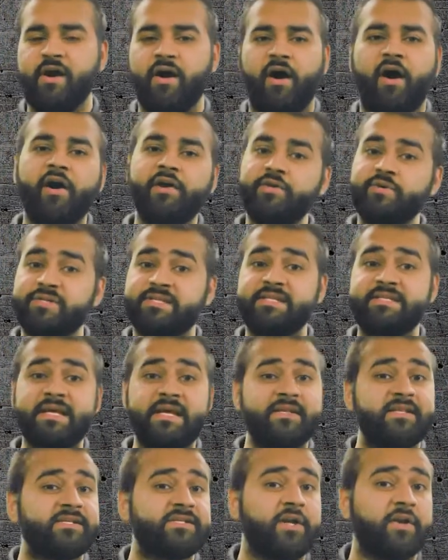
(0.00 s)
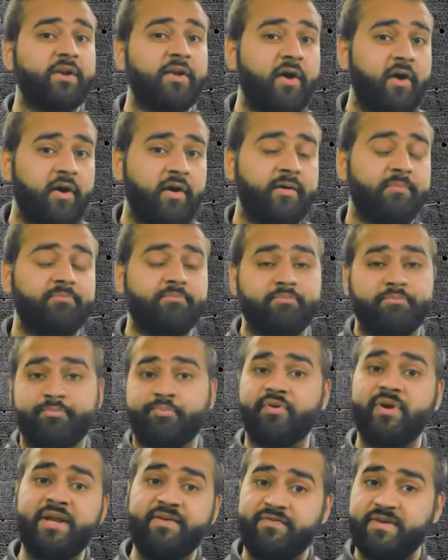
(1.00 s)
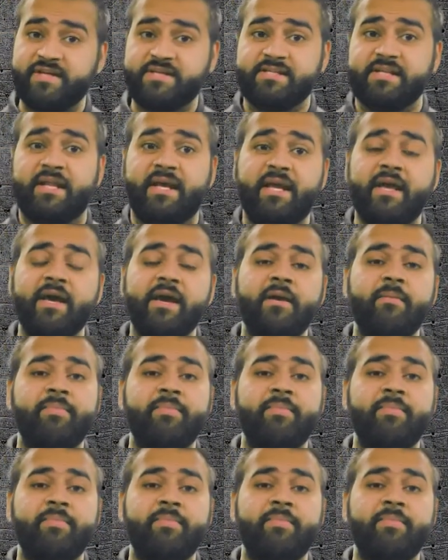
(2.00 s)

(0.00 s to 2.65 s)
I used to take this a lot previously